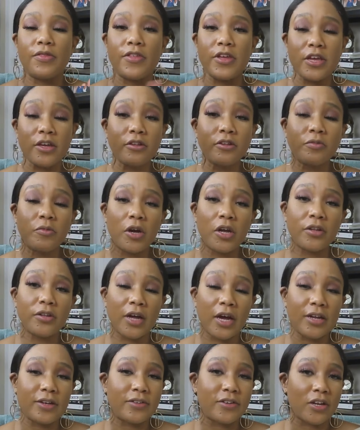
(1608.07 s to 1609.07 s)
these ones
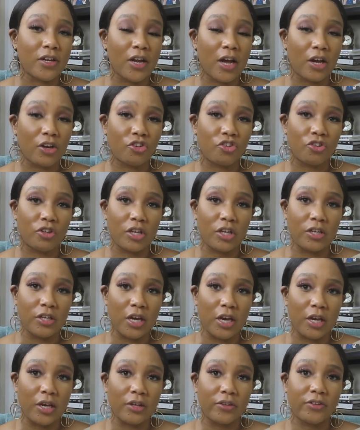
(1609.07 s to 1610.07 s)
I did actually
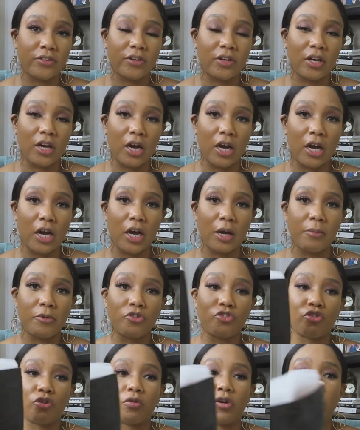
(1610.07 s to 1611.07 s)
get
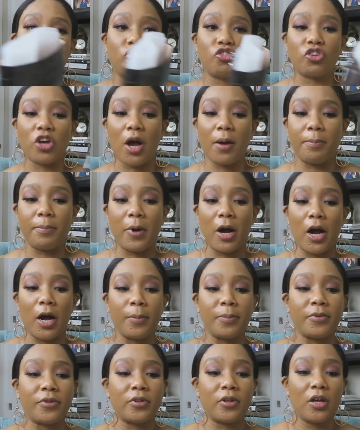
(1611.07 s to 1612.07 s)
um, during
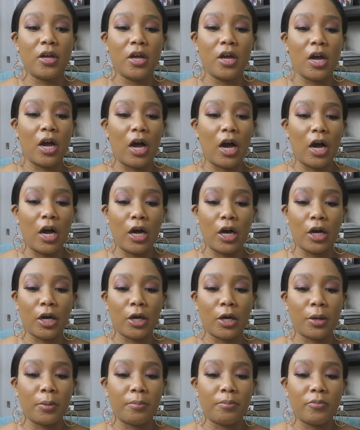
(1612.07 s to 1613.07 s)
Shopbop's
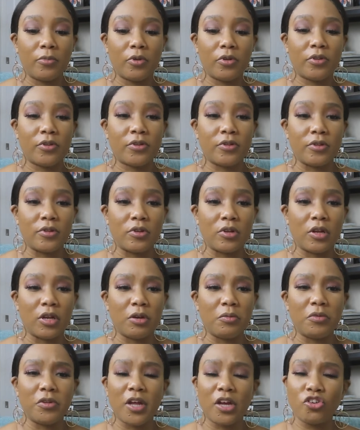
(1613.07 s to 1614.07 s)
um,
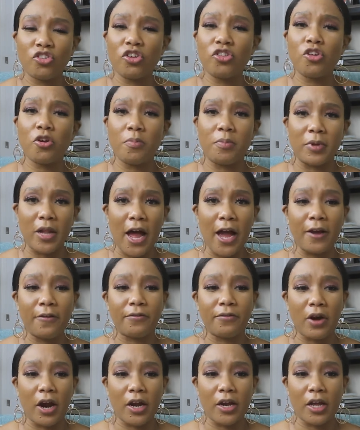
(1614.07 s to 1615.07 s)
it was actually their
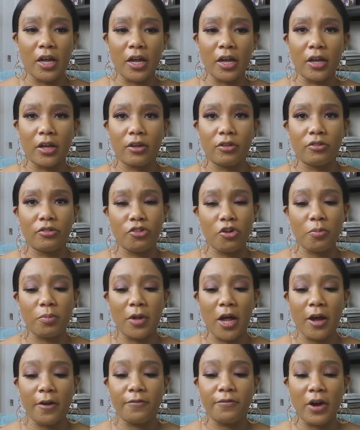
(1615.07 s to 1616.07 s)
Black Friday, their
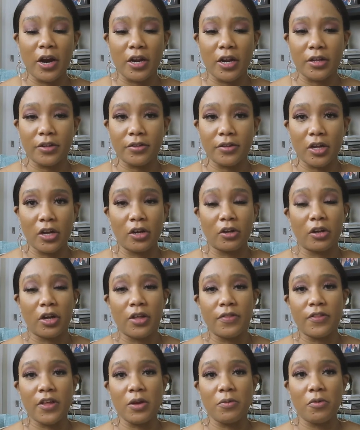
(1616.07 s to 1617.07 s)
Black Friday sale,
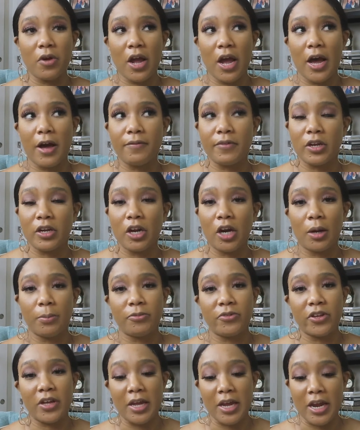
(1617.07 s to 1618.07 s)
and they were having
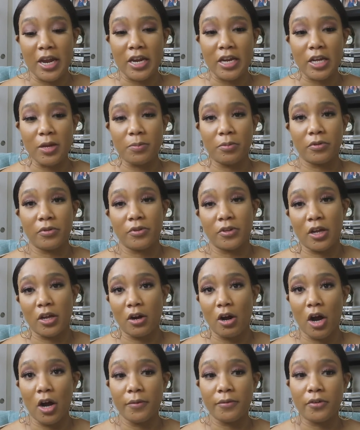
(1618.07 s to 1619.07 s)
up to eighty
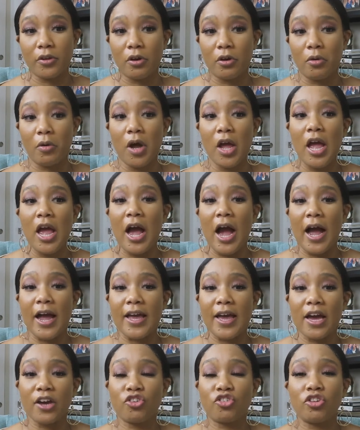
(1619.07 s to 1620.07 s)
percent off. So
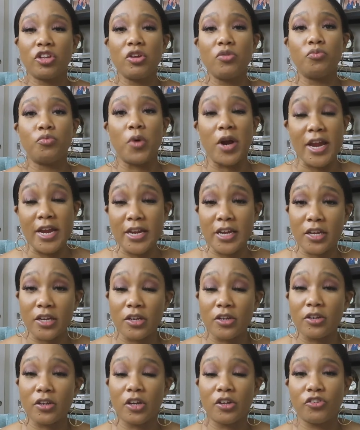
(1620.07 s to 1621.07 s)
I actually
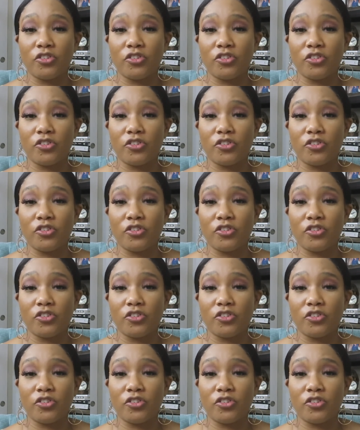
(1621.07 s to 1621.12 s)
waited